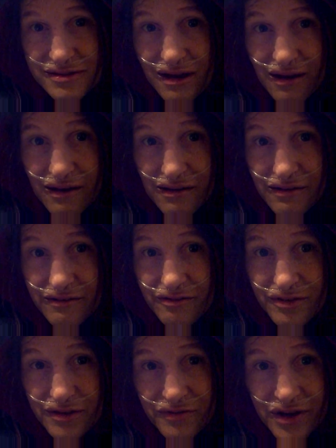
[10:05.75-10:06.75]
side
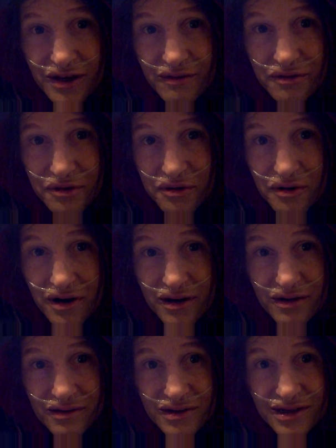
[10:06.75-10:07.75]
of living with a chronic
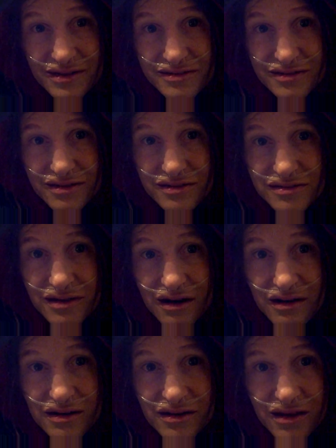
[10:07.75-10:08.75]
illness is
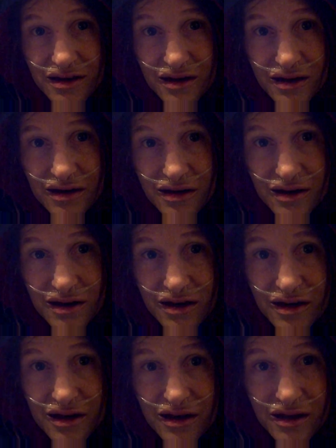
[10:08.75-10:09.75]
ugly
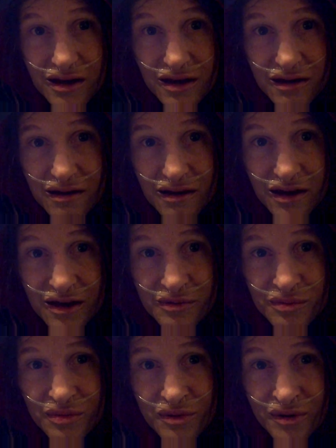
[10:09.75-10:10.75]

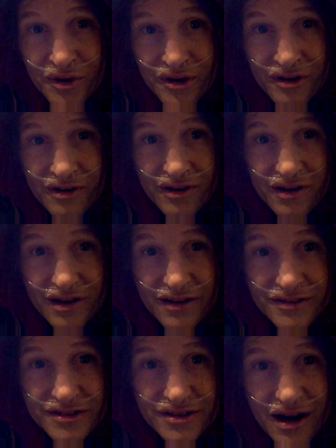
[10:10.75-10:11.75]
and brutal
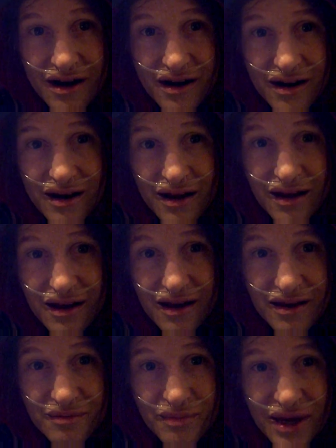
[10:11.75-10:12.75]
and dark
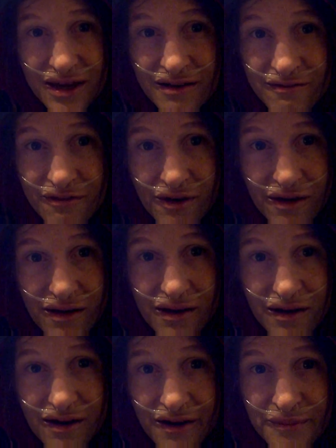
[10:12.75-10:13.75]
and painful
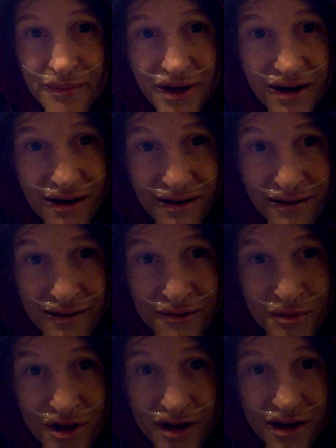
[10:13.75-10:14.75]
and macabre
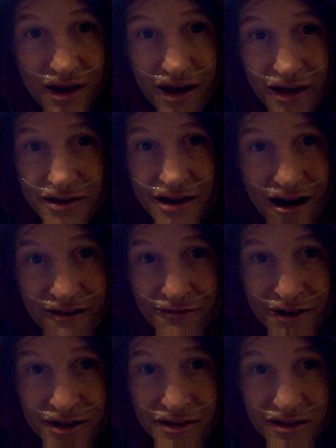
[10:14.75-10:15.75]
and not
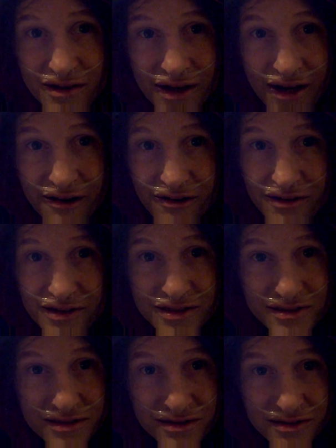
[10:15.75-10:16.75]
fun to look at or
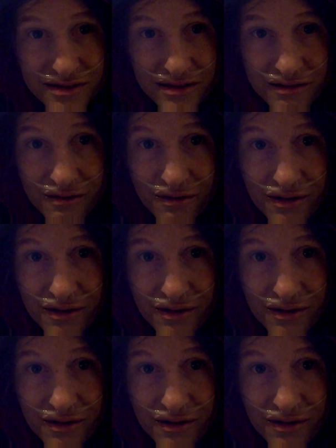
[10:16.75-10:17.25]
listen to.